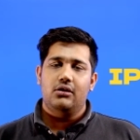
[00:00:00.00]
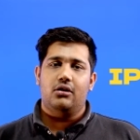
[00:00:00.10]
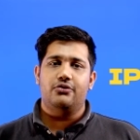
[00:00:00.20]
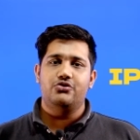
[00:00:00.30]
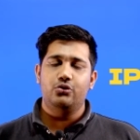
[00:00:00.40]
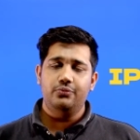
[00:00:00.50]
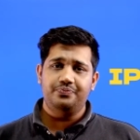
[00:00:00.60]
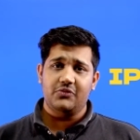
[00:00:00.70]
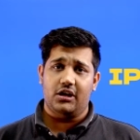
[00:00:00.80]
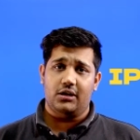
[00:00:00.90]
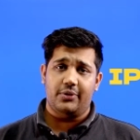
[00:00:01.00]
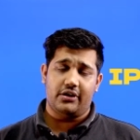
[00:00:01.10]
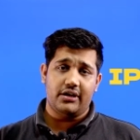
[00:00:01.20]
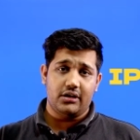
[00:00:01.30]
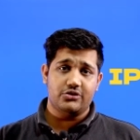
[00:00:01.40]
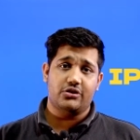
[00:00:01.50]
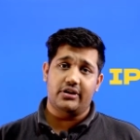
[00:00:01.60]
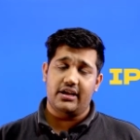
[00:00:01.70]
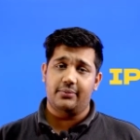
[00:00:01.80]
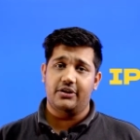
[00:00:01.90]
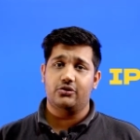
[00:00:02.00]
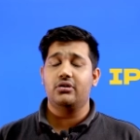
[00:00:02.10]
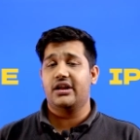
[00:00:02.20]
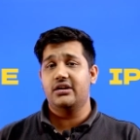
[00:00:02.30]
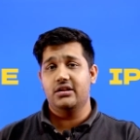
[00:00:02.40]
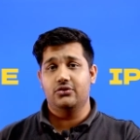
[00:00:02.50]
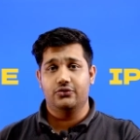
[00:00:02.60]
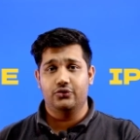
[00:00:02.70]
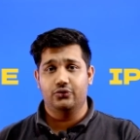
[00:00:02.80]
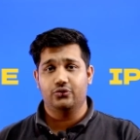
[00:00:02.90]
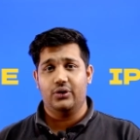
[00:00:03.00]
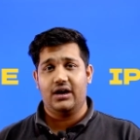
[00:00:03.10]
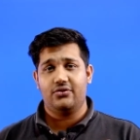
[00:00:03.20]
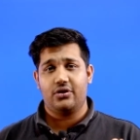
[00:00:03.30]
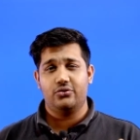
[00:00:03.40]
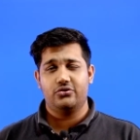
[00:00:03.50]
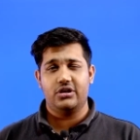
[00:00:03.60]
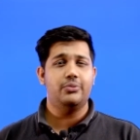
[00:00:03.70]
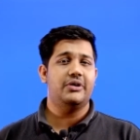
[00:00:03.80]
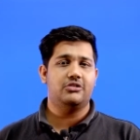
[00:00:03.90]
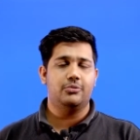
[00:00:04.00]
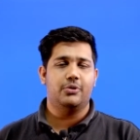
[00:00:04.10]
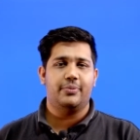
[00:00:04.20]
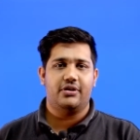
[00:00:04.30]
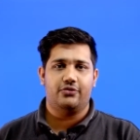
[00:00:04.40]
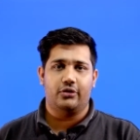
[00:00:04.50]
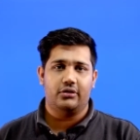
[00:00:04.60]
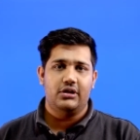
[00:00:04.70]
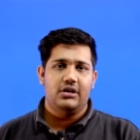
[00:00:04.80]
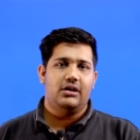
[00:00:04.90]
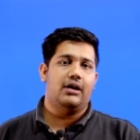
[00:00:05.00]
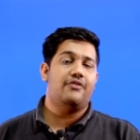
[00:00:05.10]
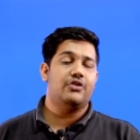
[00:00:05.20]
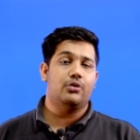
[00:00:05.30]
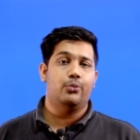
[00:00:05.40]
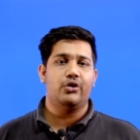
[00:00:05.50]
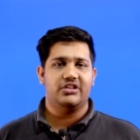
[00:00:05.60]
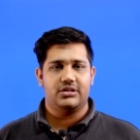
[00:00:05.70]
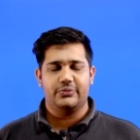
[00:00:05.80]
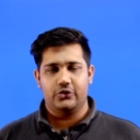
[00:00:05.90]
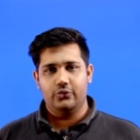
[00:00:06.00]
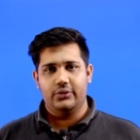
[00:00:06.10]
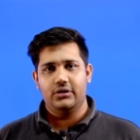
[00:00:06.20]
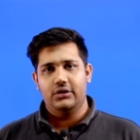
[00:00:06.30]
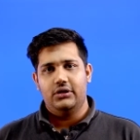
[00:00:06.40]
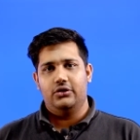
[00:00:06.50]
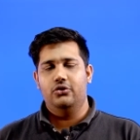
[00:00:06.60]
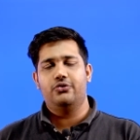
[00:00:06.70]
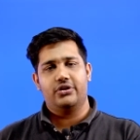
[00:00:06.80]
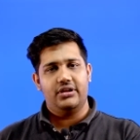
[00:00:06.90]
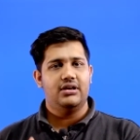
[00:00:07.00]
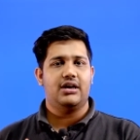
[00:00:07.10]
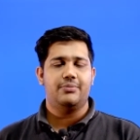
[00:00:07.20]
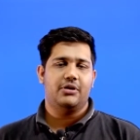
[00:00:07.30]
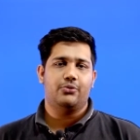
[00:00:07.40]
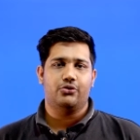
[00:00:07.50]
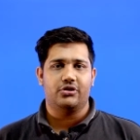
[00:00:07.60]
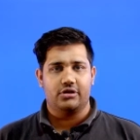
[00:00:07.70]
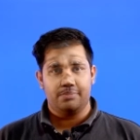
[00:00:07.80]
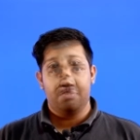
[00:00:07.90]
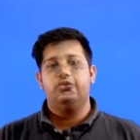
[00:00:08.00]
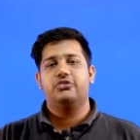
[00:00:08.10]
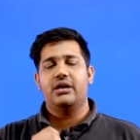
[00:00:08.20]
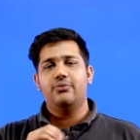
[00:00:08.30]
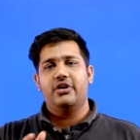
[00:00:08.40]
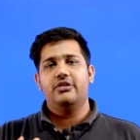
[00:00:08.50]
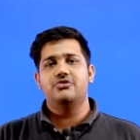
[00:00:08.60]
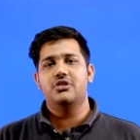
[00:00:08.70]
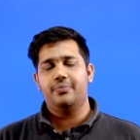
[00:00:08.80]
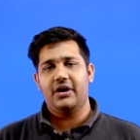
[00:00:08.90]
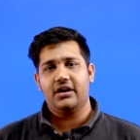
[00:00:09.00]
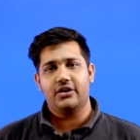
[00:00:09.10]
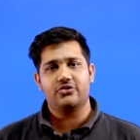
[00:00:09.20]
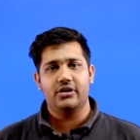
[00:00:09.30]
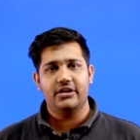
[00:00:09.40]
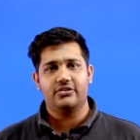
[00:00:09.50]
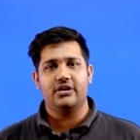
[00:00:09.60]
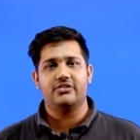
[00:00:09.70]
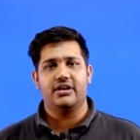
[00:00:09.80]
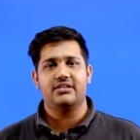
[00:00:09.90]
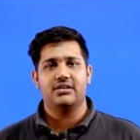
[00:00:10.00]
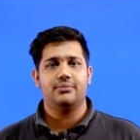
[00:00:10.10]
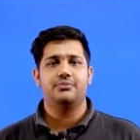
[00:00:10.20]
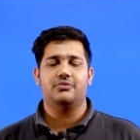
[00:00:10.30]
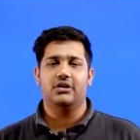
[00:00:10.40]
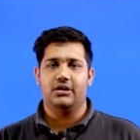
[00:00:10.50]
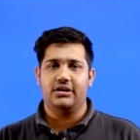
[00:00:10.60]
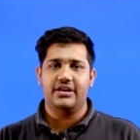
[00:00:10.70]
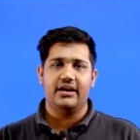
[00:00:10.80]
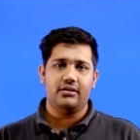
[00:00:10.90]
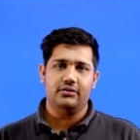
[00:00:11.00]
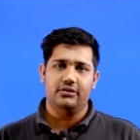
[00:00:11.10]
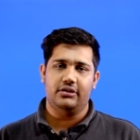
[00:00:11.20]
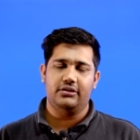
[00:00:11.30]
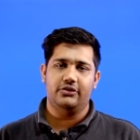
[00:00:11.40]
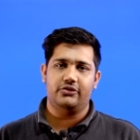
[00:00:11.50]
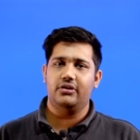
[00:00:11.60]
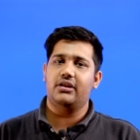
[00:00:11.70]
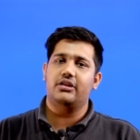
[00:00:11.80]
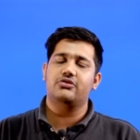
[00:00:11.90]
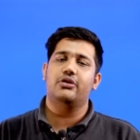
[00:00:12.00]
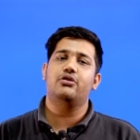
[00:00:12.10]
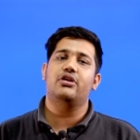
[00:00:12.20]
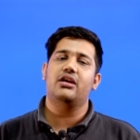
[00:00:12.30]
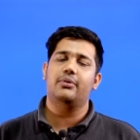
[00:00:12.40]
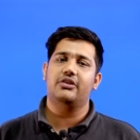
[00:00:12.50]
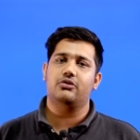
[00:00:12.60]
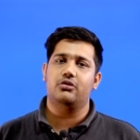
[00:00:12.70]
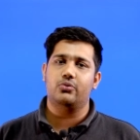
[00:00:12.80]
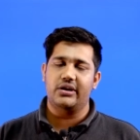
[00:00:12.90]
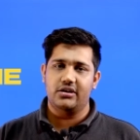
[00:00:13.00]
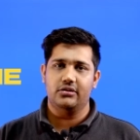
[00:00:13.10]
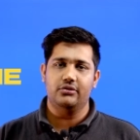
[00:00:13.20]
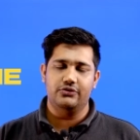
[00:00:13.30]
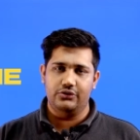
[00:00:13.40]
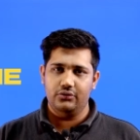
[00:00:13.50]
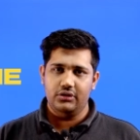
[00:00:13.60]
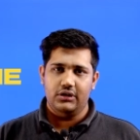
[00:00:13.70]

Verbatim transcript: of June, uh, but right now it's going to take place on 19th of June. So you have around three weeks to prepare for uh, after your board exams are over, you know, for the IPM Rohtak. Uh, same way, JIPMAT has released its exam exam uh, date uh, this year, and that's going to take place on 20th of June,